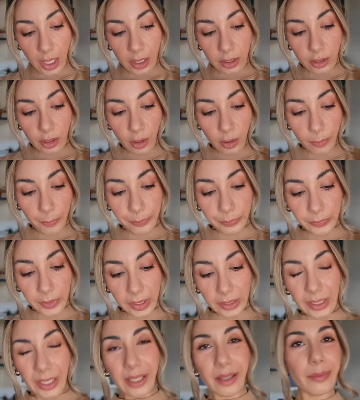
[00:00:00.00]
so
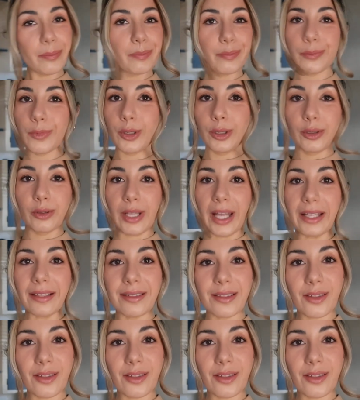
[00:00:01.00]
i think we'll do that